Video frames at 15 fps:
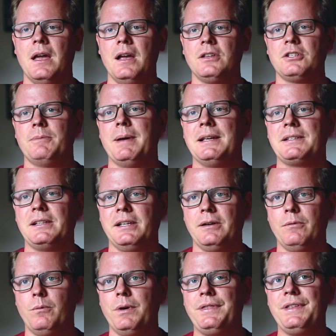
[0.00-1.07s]
So basically,
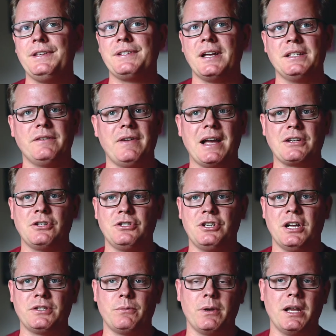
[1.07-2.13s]
with these kinds of action
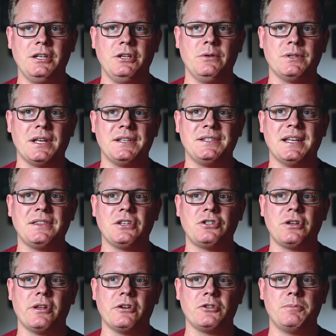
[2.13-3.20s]
shots, what I do is I set the
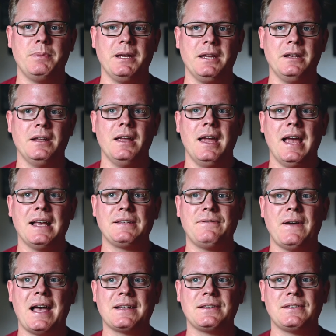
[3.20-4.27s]
shutter speed as
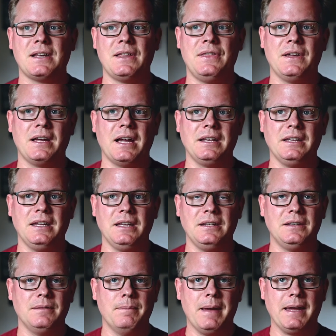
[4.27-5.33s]
fast as I think I need
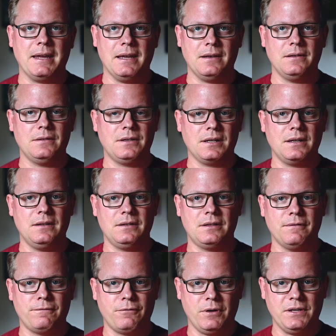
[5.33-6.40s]
to make it
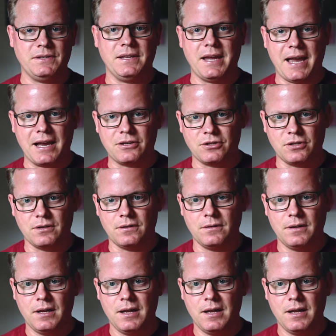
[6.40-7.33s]
to freeze the action.